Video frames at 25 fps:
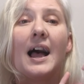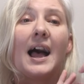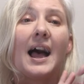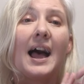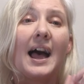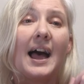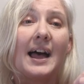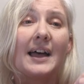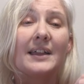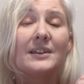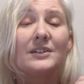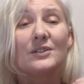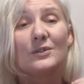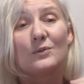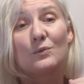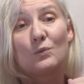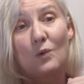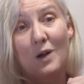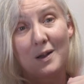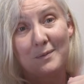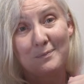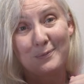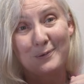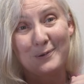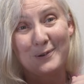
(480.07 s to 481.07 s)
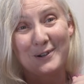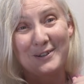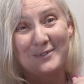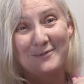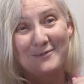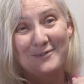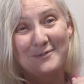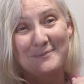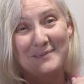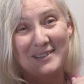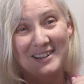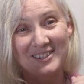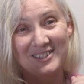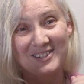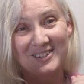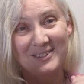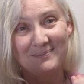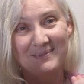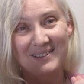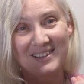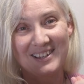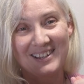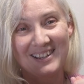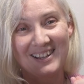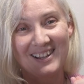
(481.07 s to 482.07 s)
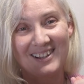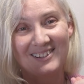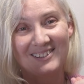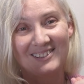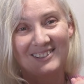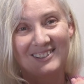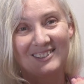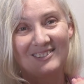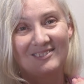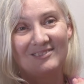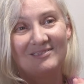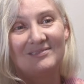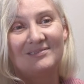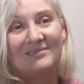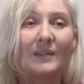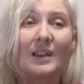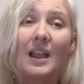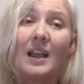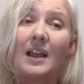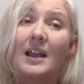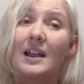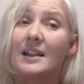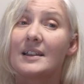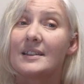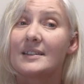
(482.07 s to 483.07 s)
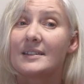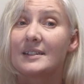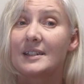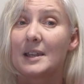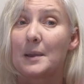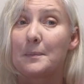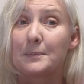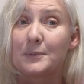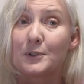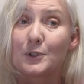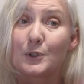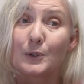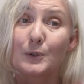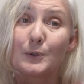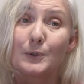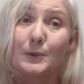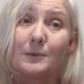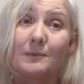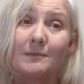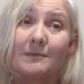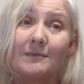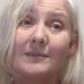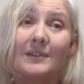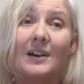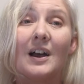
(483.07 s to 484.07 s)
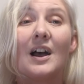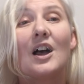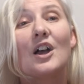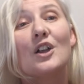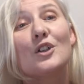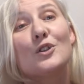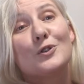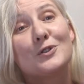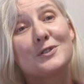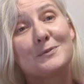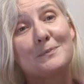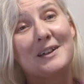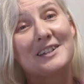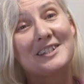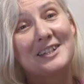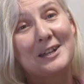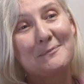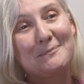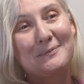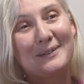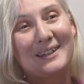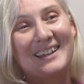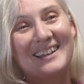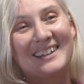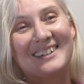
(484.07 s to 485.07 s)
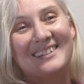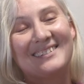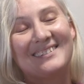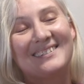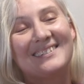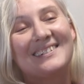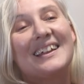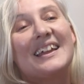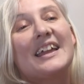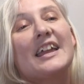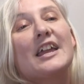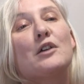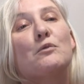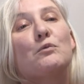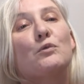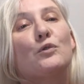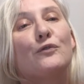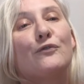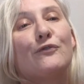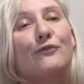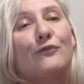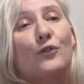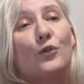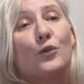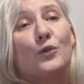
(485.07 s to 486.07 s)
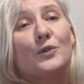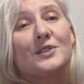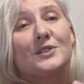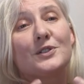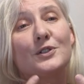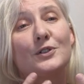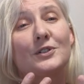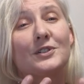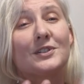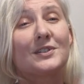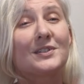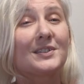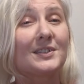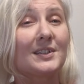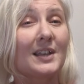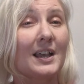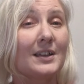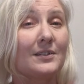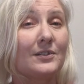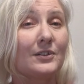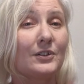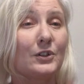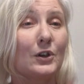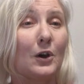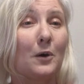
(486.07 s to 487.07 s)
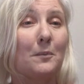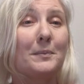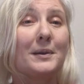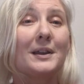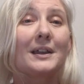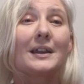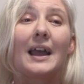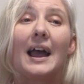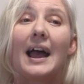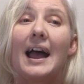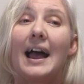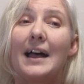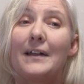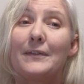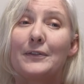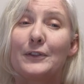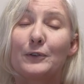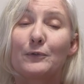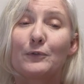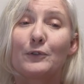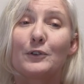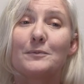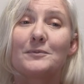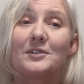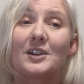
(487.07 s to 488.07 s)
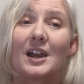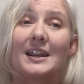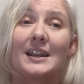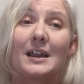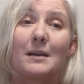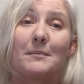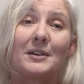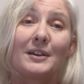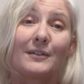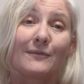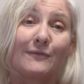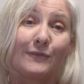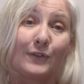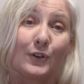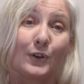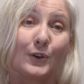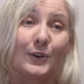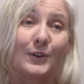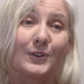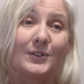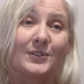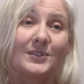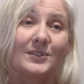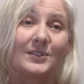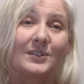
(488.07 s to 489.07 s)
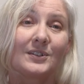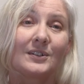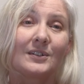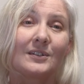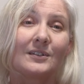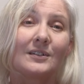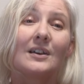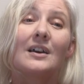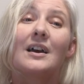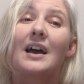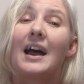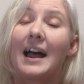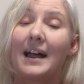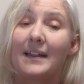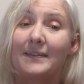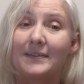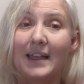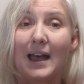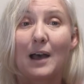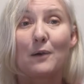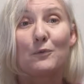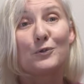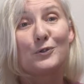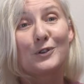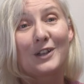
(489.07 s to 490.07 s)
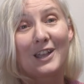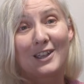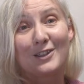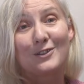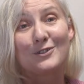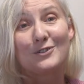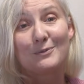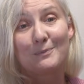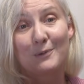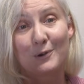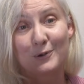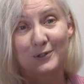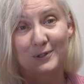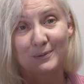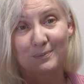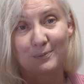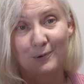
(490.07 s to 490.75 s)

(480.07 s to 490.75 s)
and 1 point from each speaker. Step 2. Use my template. It will force you to say the topic and the group dynamic first, and that will get you the most